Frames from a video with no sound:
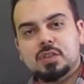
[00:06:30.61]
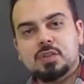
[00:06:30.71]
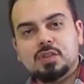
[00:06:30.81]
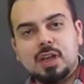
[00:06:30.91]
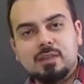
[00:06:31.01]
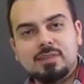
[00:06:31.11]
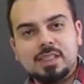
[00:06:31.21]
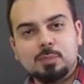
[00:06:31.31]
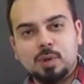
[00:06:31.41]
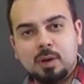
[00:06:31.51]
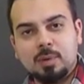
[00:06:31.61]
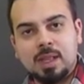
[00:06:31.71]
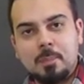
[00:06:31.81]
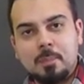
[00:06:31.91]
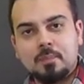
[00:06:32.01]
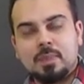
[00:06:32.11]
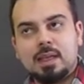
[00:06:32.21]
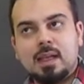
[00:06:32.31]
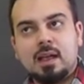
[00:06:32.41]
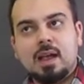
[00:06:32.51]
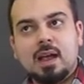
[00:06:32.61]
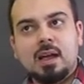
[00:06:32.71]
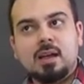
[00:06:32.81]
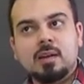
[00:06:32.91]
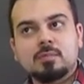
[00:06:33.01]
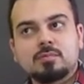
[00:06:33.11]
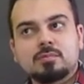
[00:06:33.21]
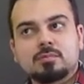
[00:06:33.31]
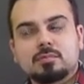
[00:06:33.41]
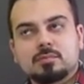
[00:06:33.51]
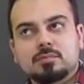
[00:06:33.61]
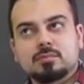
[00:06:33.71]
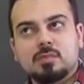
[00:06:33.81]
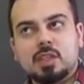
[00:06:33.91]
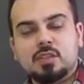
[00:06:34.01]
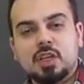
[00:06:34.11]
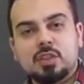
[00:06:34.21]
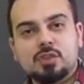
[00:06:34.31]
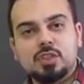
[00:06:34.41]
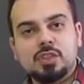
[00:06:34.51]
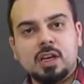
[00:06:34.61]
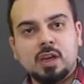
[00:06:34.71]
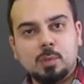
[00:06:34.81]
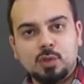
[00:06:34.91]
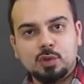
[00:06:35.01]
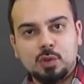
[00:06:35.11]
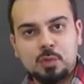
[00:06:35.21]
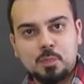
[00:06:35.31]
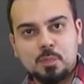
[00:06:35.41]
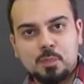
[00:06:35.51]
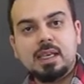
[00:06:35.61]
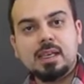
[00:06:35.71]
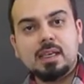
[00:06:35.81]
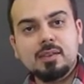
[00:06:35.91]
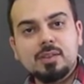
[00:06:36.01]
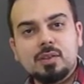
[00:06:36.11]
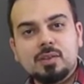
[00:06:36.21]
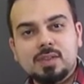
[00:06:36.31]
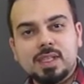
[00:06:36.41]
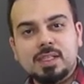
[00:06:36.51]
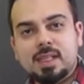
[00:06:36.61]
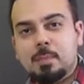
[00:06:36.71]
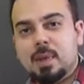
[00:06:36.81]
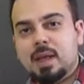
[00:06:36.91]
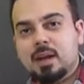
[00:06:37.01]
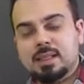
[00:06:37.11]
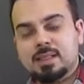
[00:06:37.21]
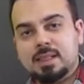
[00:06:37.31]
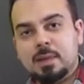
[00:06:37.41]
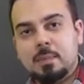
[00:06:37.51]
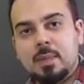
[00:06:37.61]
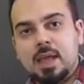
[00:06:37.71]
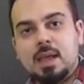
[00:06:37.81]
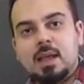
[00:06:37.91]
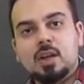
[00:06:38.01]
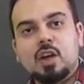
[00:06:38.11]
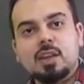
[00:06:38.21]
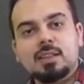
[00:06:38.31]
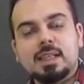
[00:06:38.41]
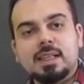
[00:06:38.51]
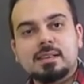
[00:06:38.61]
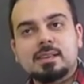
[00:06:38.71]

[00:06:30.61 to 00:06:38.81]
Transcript: To solve this problem, Satoshi Nakamoto, he introduces a mechanism called